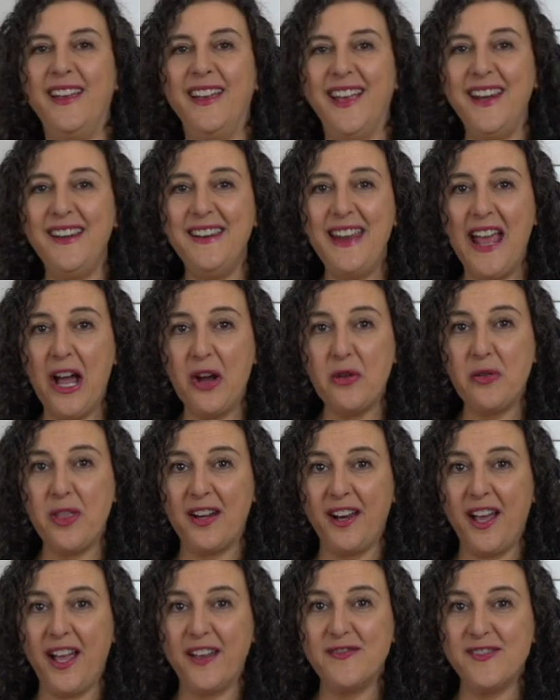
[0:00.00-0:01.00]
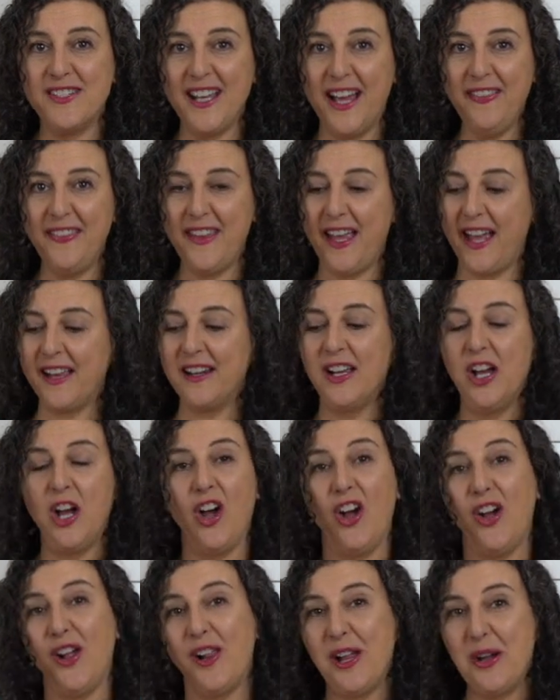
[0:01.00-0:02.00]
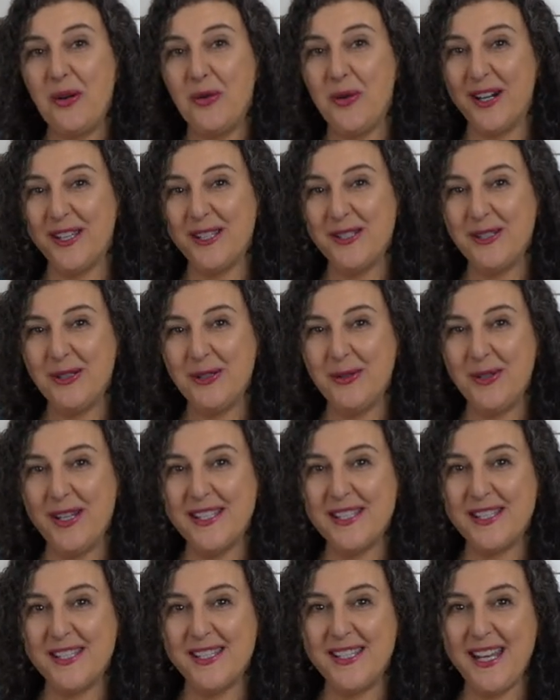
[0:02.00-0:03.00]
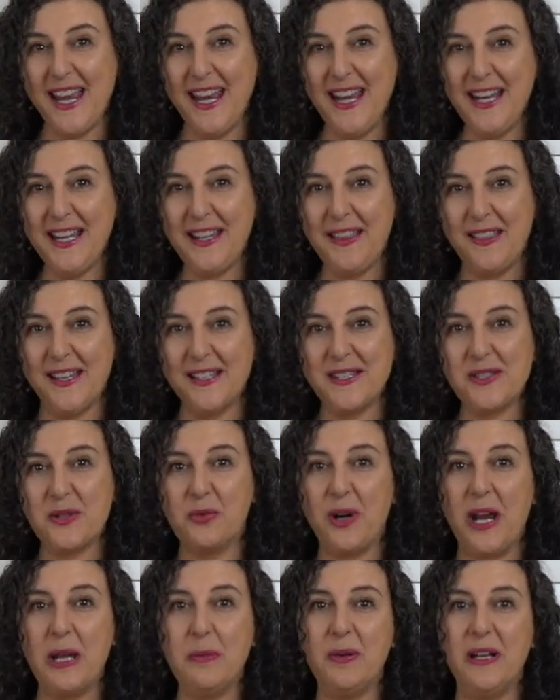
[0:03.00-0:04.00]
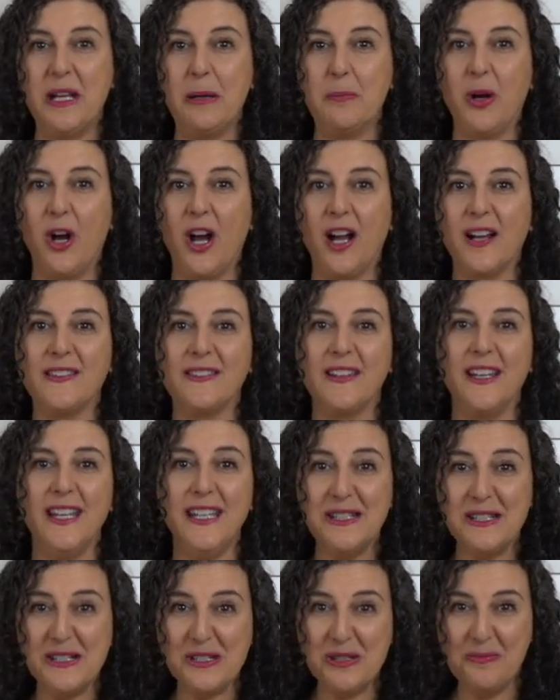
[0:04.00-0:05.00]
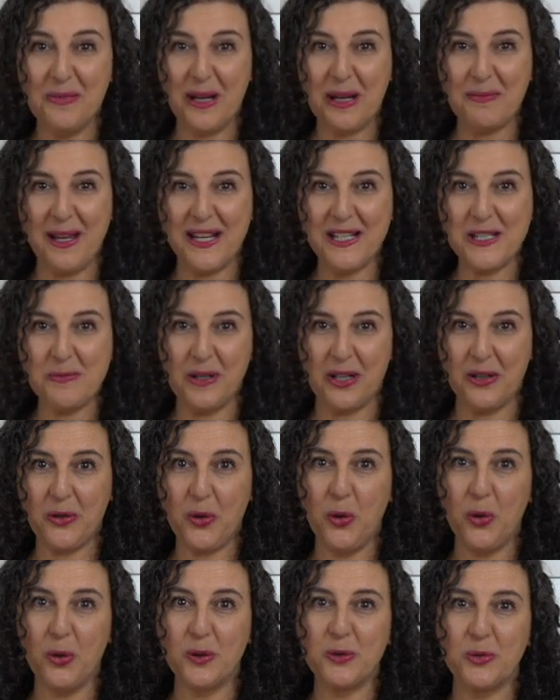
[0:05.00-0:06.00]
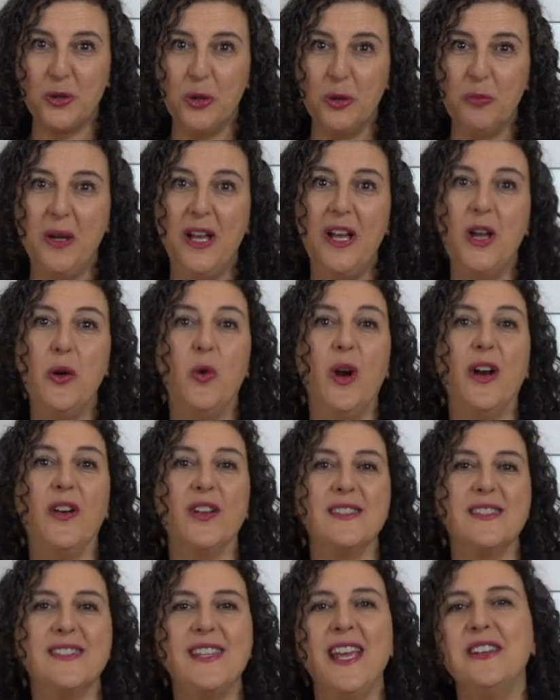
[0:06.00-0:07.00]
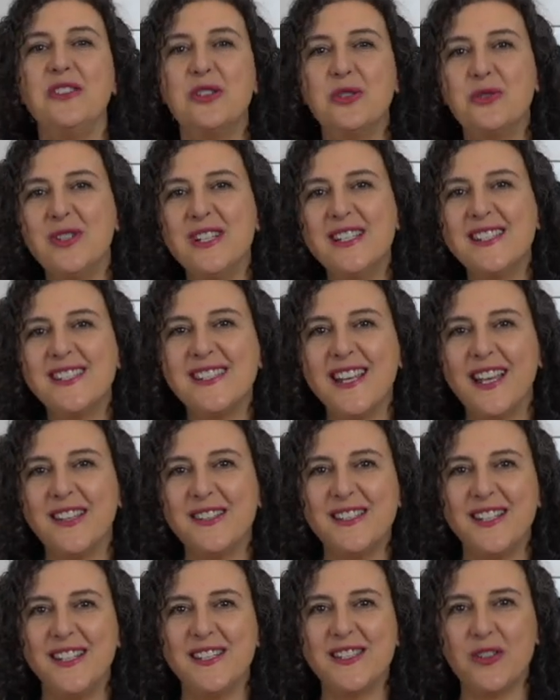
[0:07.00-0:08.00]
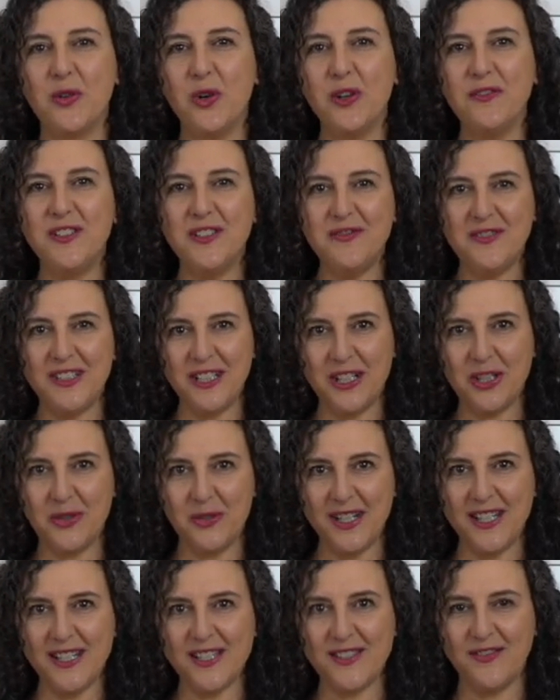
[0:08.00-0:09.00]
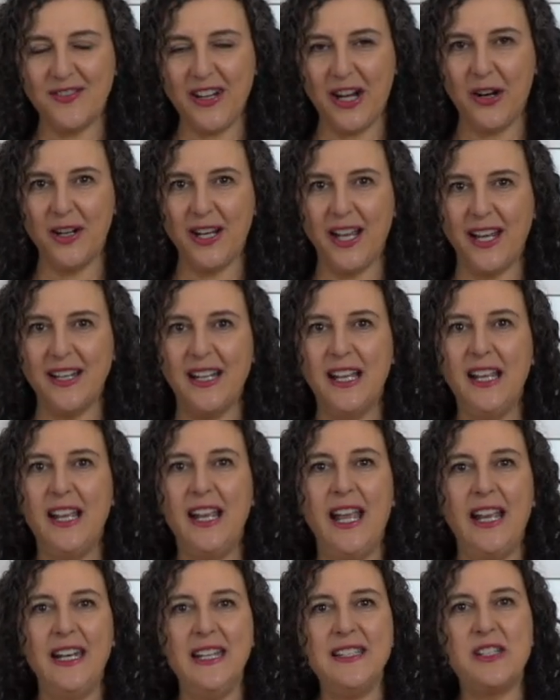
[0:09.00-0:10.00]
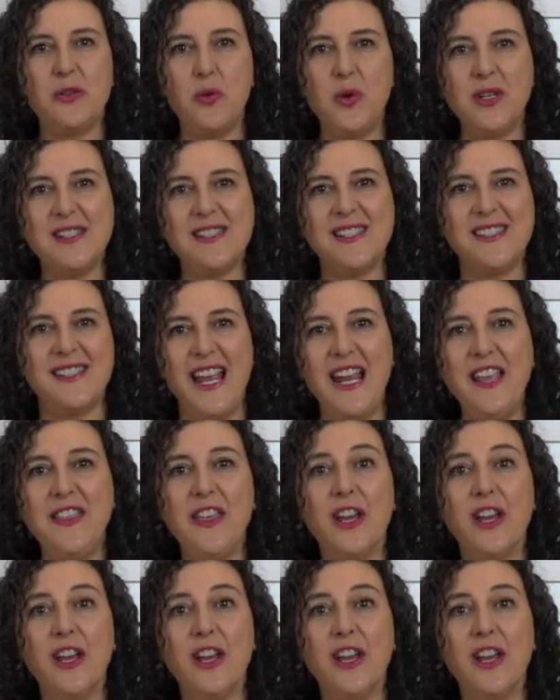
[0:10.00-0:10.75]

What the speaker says: And now that I've done that, all I want to do is to take this ripening box into my basement cold room where it's 10 degrees Celsius or 50 degrees Fahrenheit, and it's going to stay